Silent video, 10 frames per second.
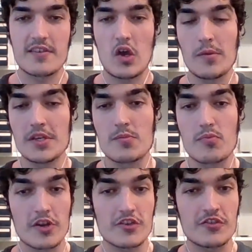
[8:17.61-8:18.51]
how many
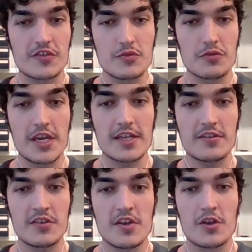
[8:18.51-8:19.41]
impressions you get
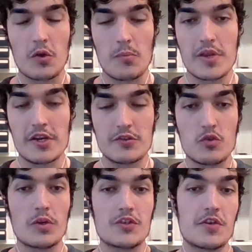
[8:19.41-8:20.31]
compared to
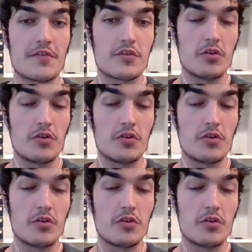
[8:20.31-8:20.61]
what you